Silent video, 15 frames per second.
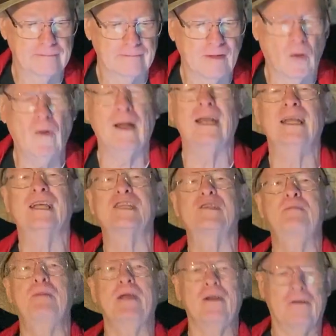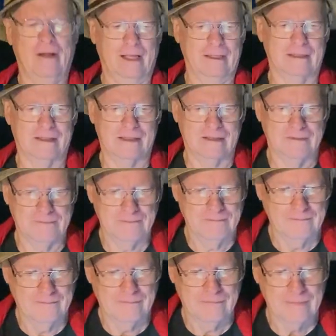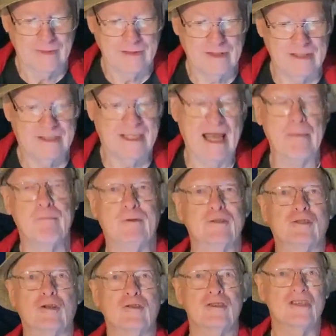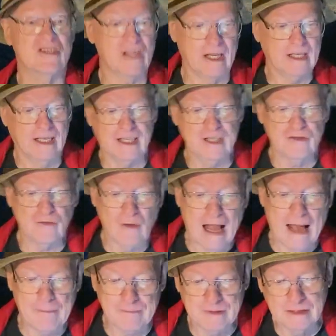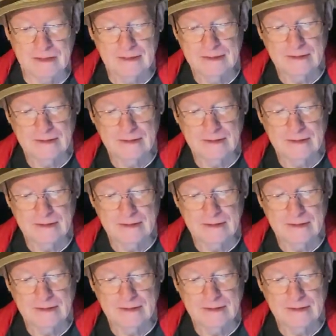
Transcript: What an experience. The temperatures suddenly dropped.